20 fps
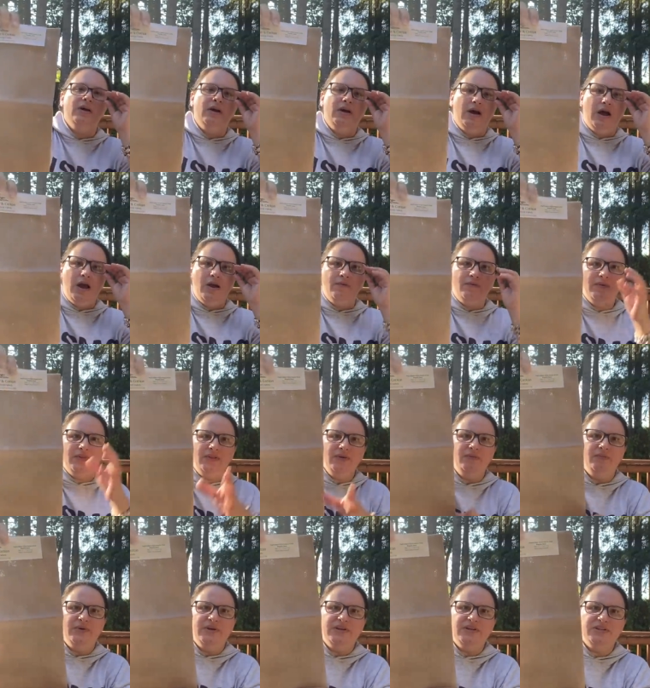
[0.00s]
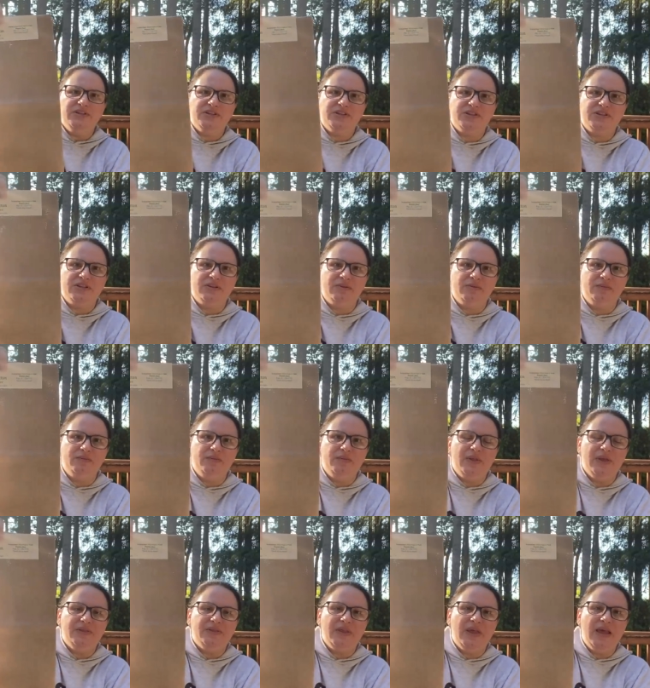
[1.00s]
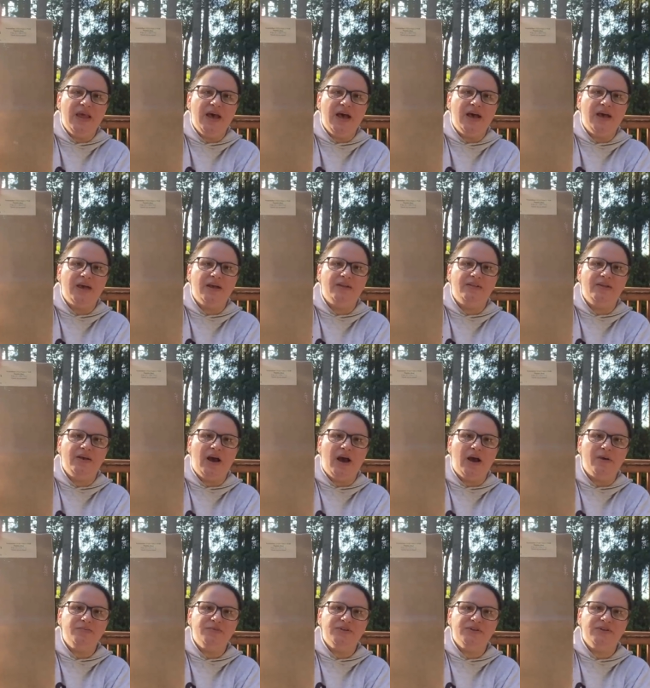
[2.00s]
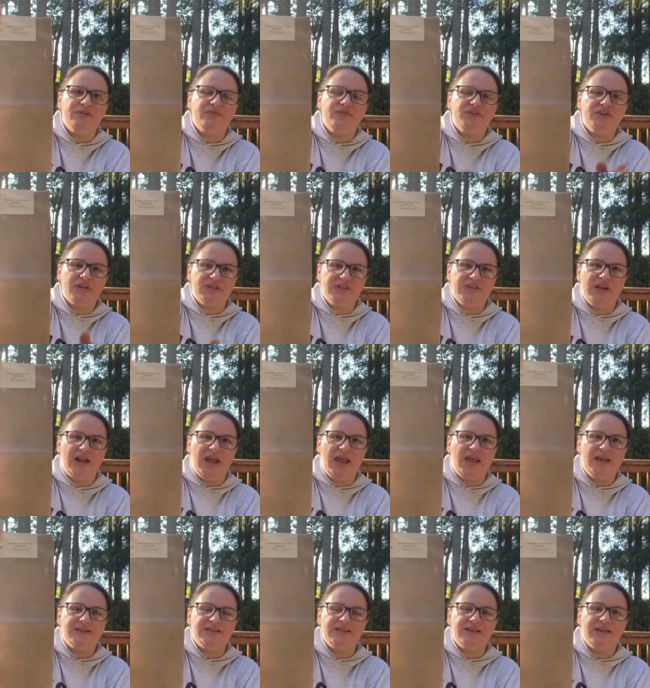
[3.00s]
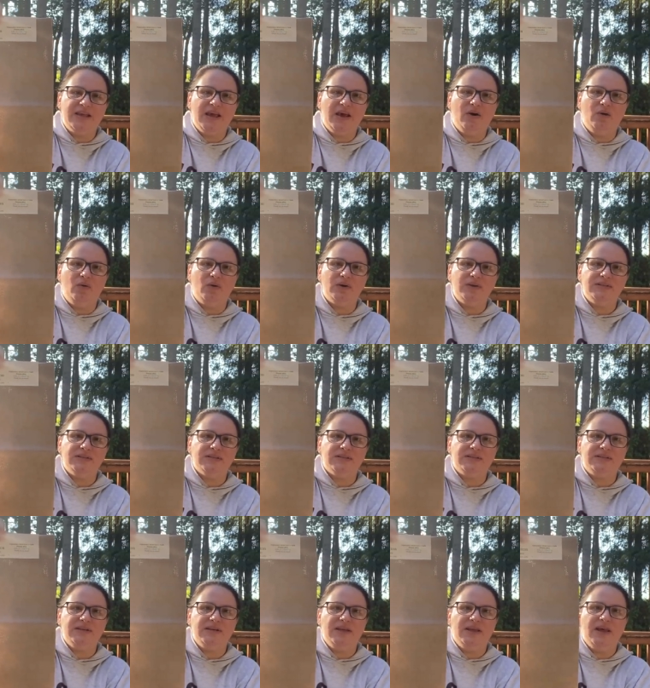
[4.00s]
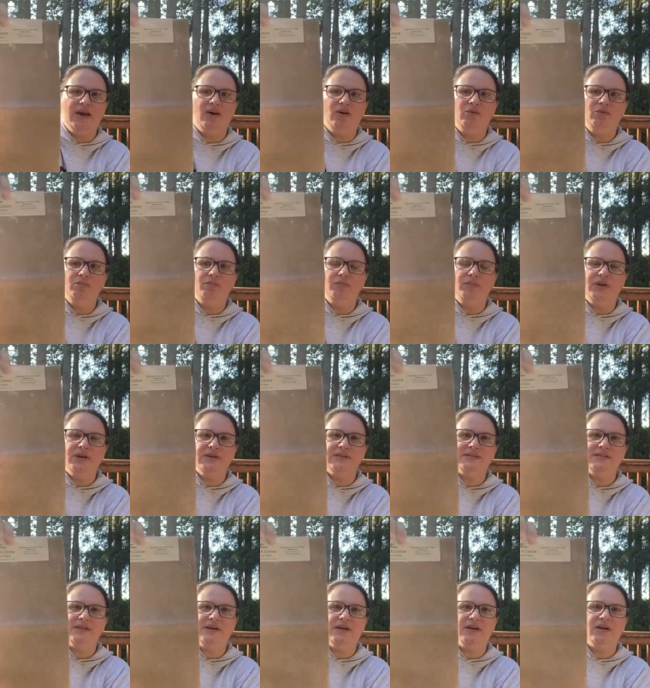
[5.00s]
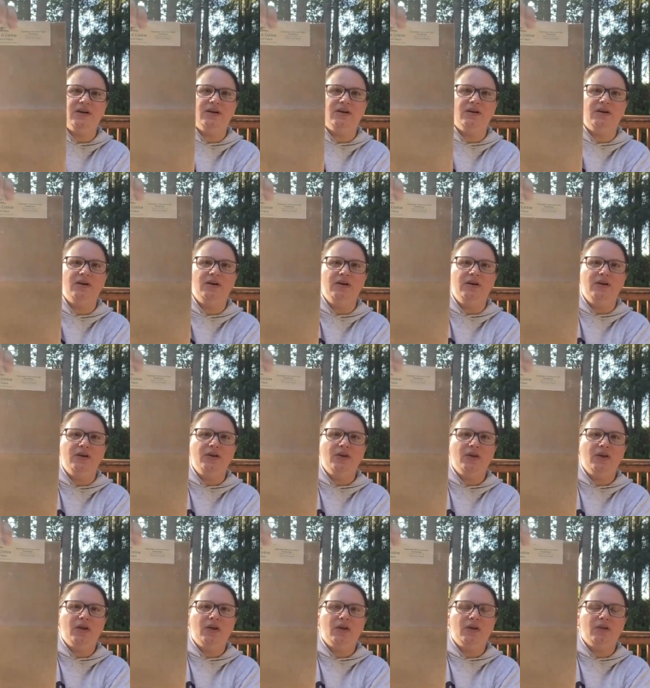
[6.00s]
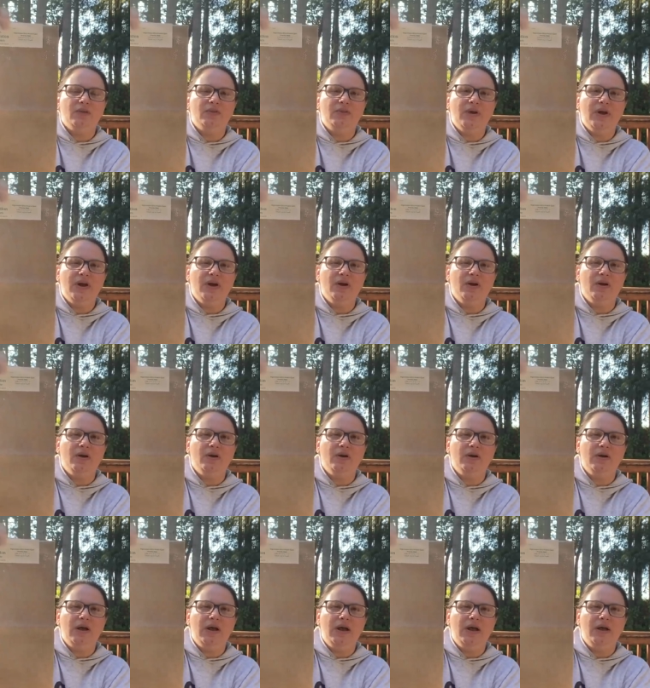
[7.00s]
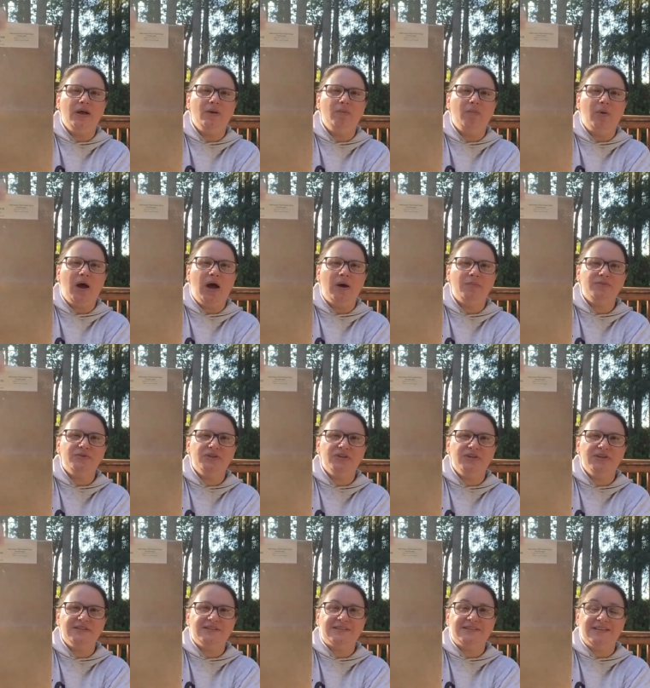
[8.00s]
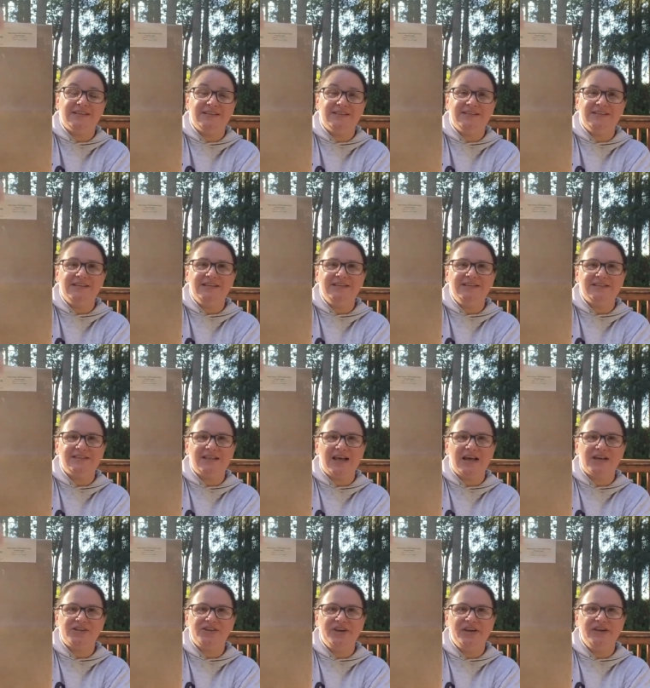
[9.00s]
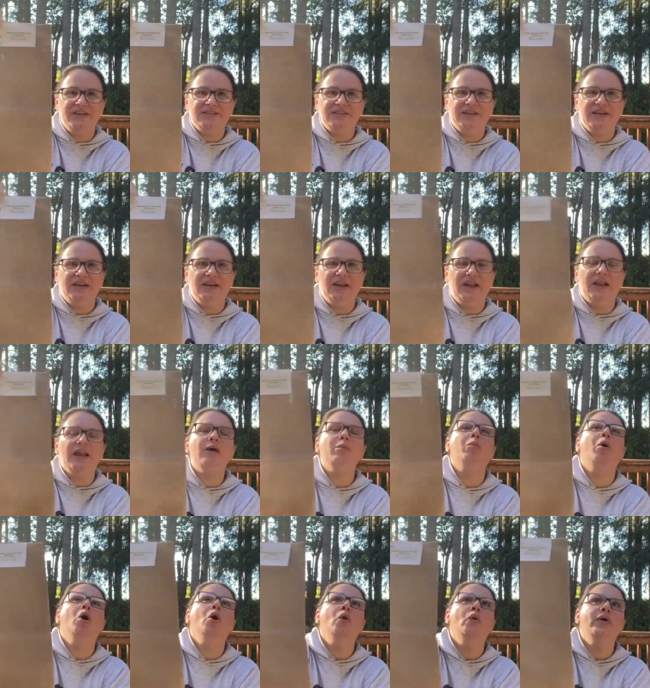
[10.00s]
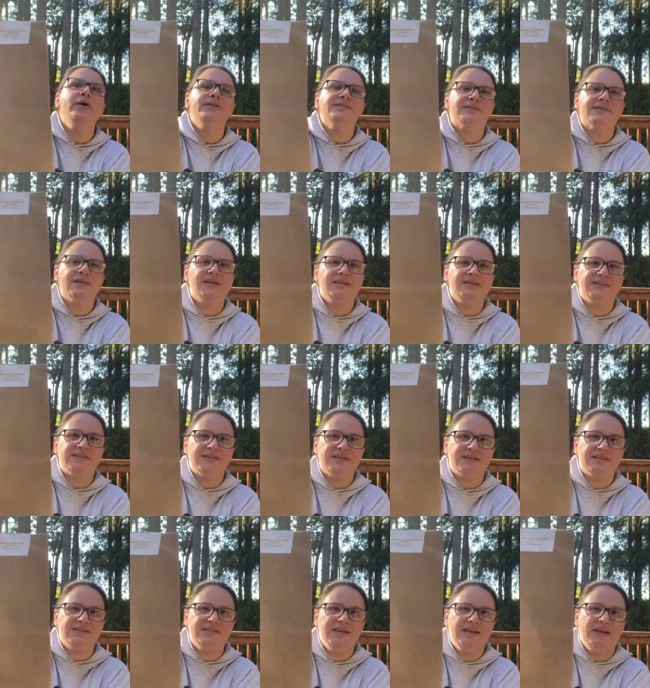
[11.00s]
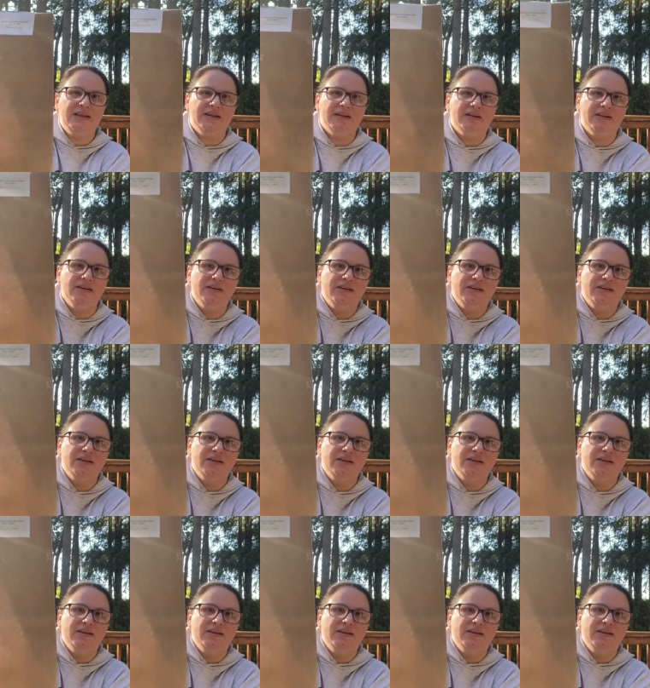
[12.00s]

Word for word: I really wish that they had the option of just an 18 count or a 16 count because their their um, option is 16 slash 18 and I'm always getting 16.